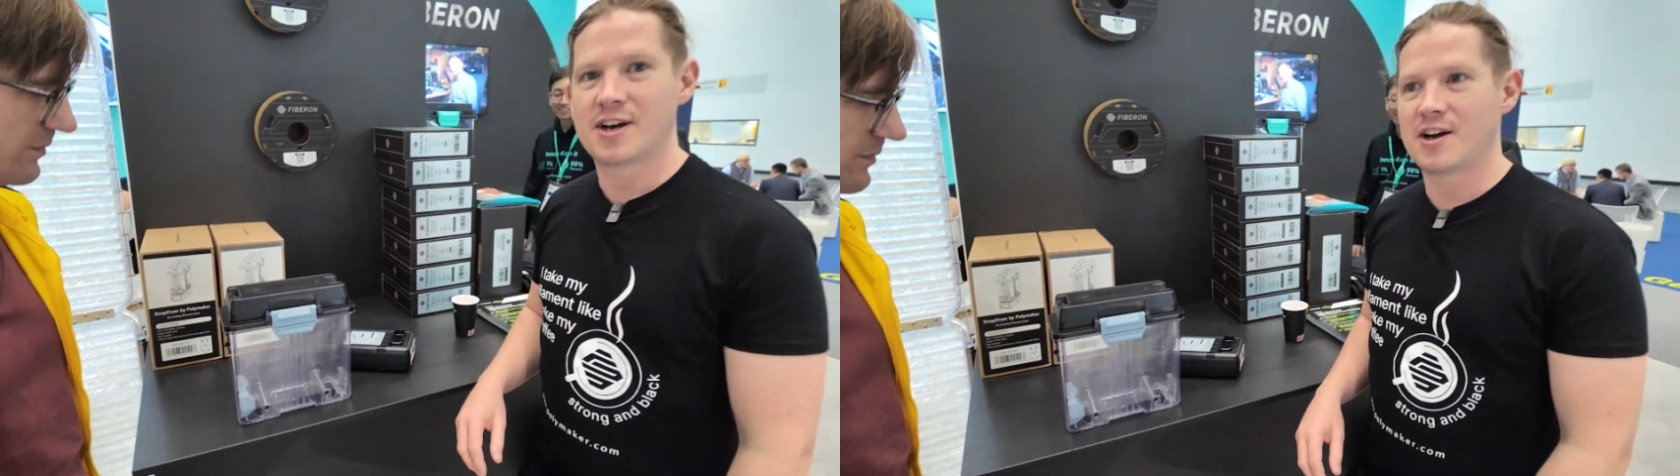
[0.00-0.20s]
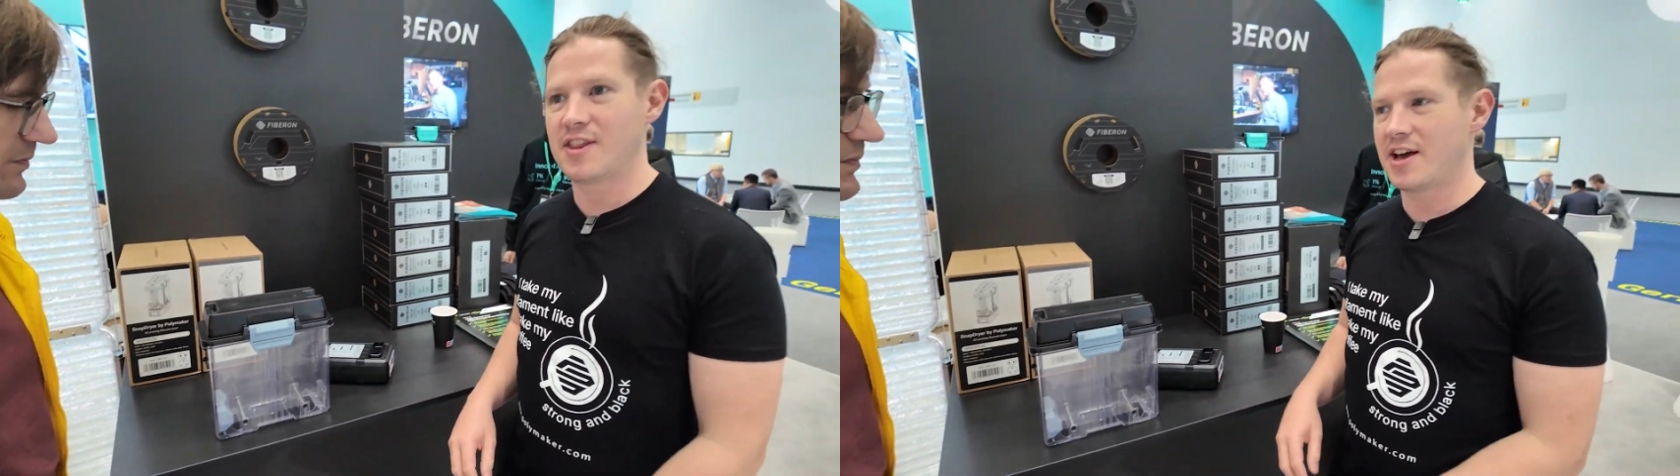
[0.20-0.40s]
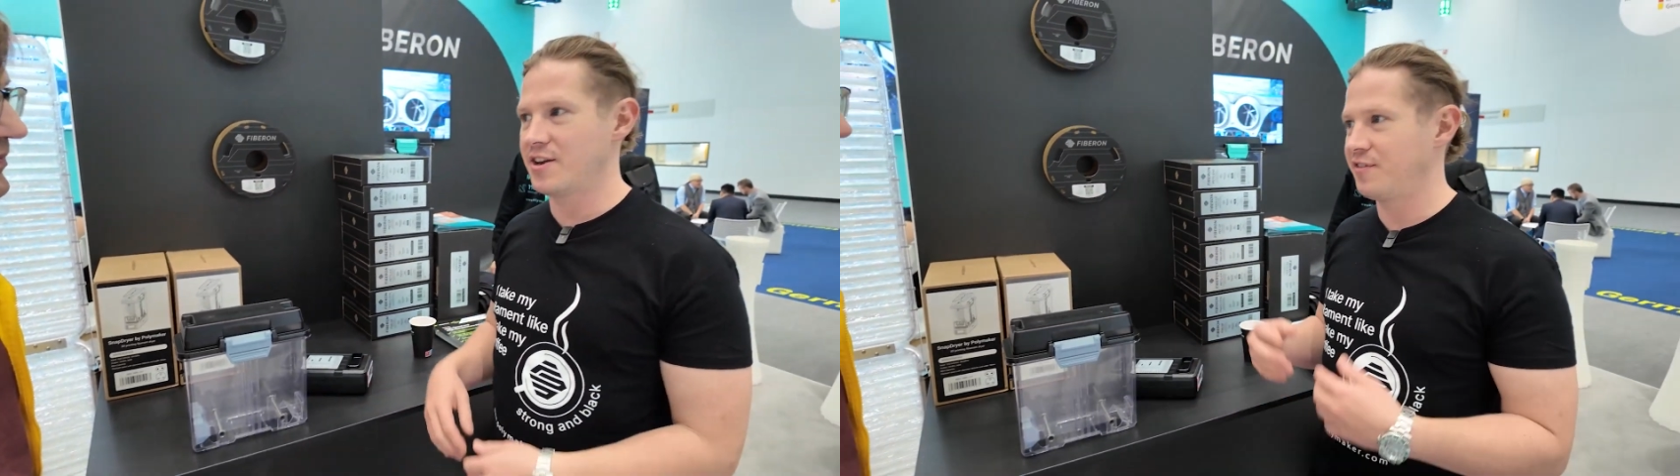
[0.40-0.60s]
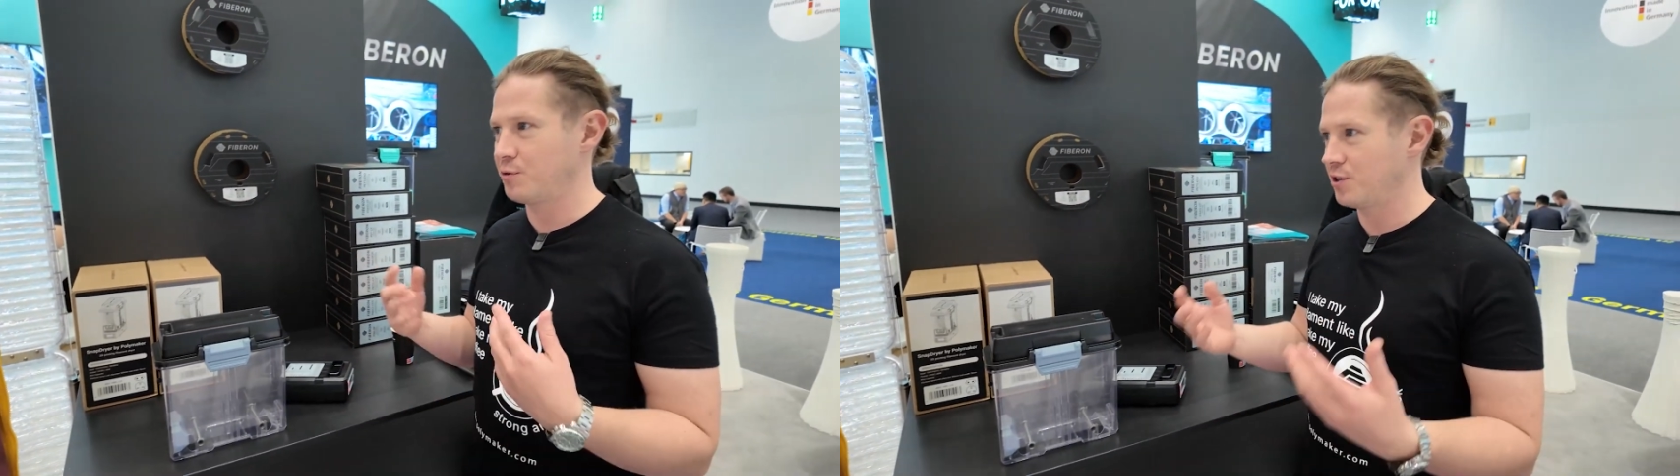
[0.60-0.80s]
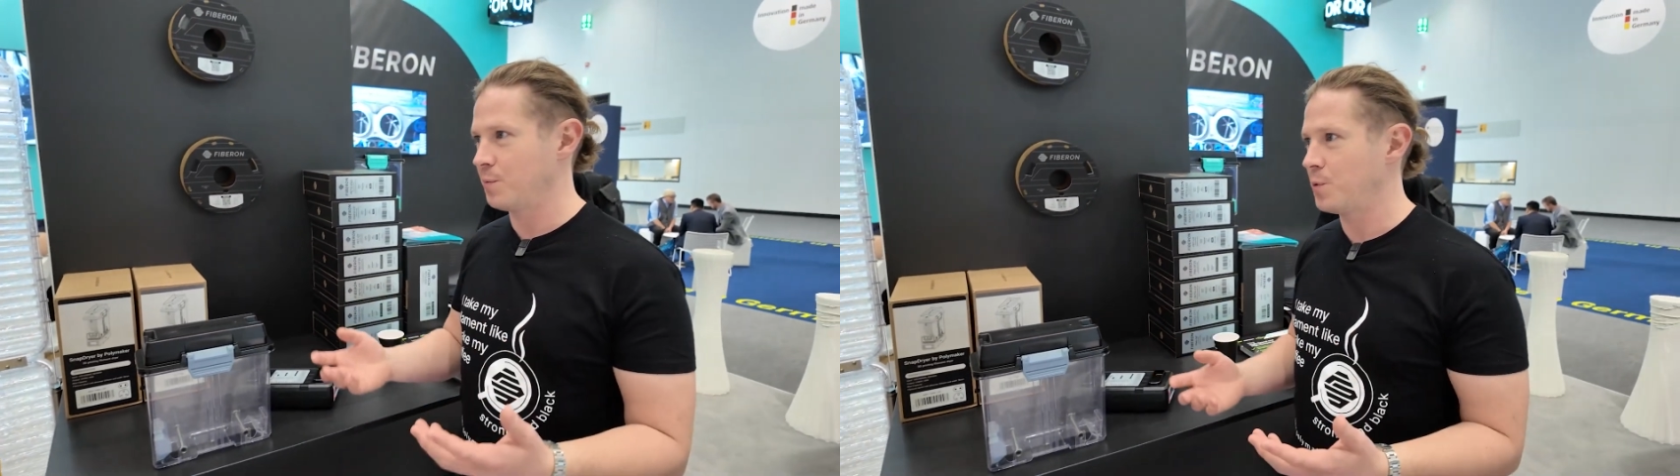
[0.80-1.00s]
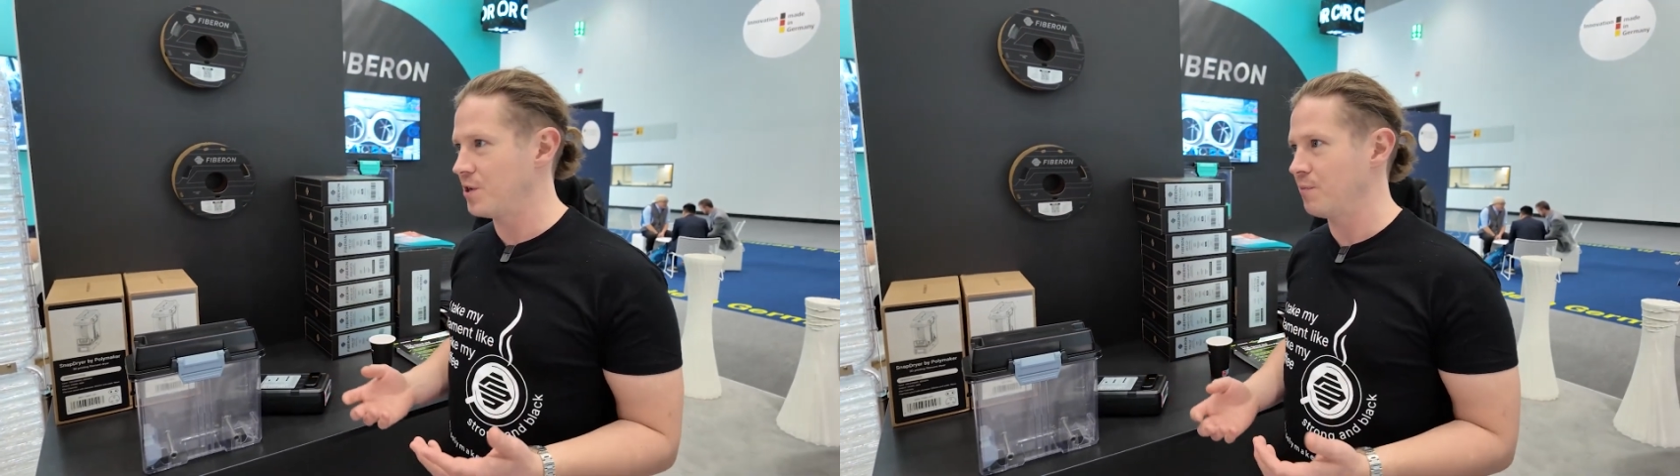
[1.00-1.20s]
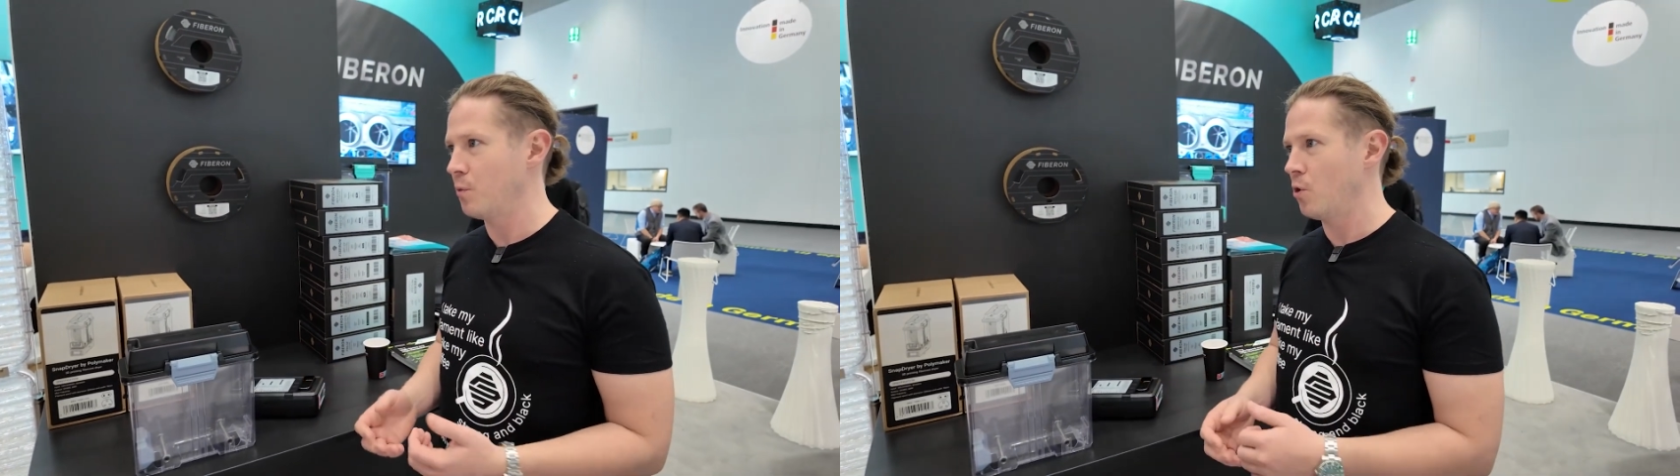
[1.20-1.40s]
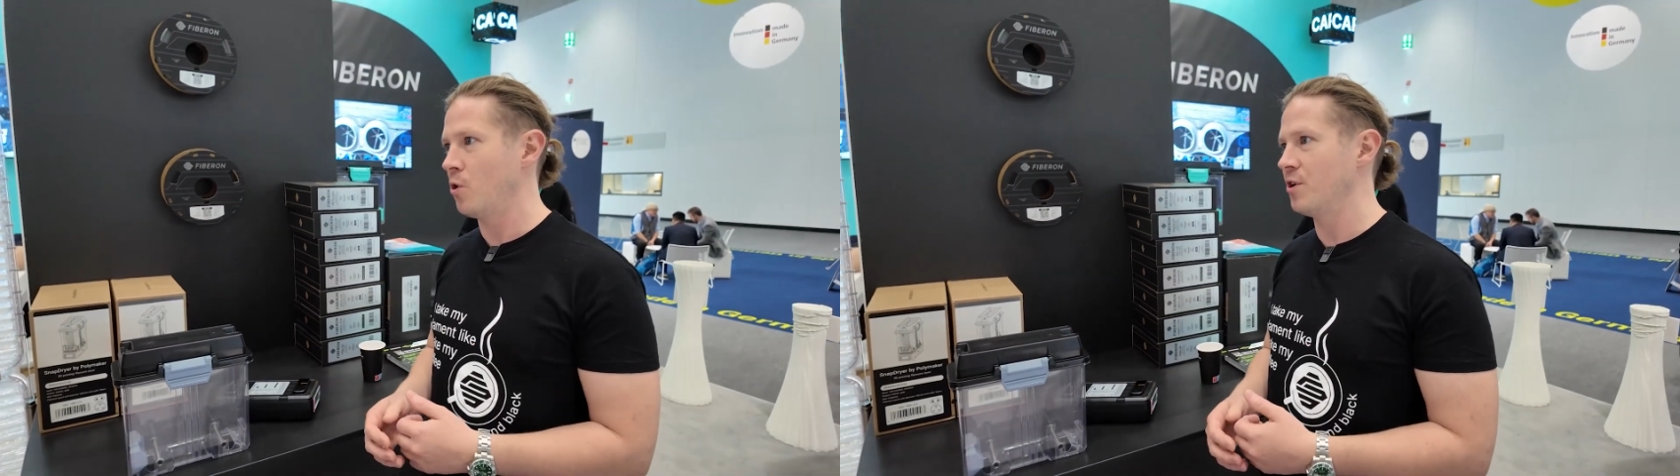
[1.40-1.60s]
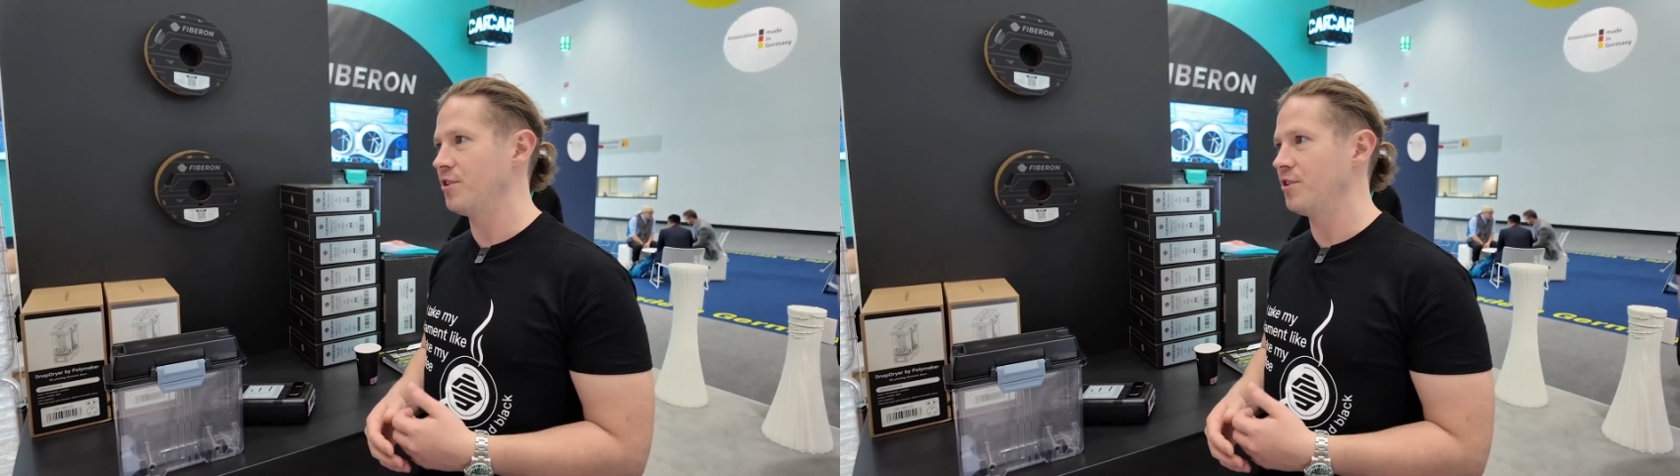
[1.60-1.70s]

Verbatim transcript: And then if you want to print more